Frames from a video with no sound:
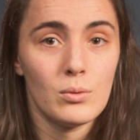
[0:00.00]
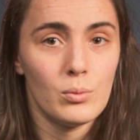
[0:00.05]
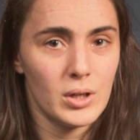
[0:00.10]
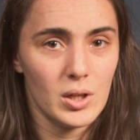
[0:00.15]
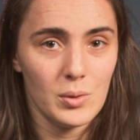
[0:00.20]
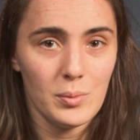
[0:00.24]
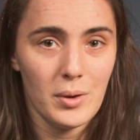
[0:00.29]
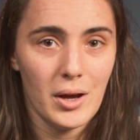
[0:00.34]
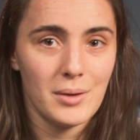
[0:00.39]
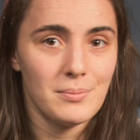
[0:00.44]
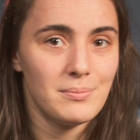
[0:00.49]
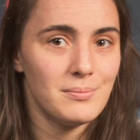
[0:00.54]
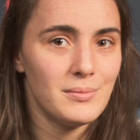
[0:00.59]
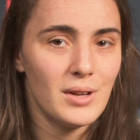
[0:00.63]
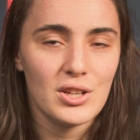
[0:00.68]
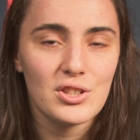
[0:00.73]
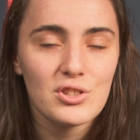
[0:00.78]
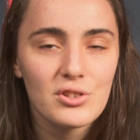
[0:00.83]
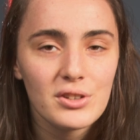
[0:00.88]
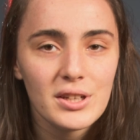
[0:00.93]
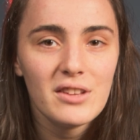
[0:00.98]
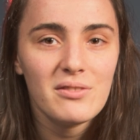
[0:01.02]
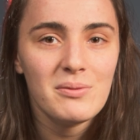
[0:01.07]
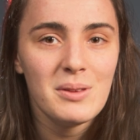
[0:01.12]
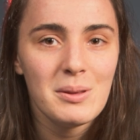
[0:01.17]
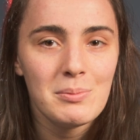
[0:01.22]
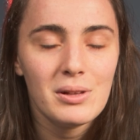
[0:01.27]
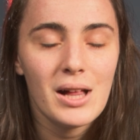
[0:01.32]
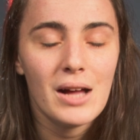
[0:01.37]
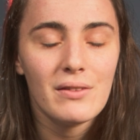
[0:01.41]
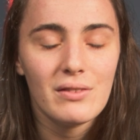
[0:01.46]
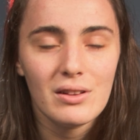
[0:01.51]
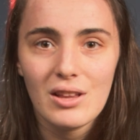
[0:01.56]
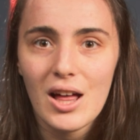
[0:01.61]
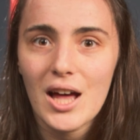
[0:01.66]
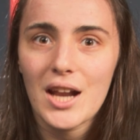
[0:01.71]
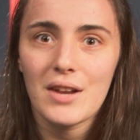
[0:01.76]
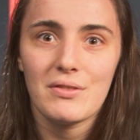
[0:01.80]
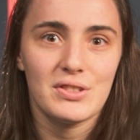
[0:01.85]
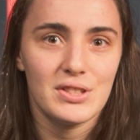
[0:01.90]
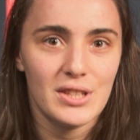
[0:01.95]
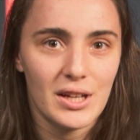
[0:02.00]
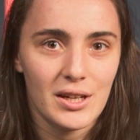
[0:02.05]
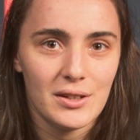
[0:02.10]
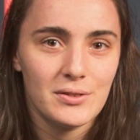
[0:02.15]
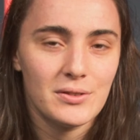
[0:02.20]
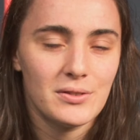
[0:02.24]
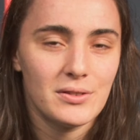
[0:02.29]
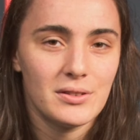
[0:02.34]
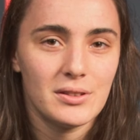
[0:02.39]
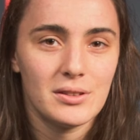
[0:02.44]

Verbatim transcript: What do you want? As creative people have a lot of stuff.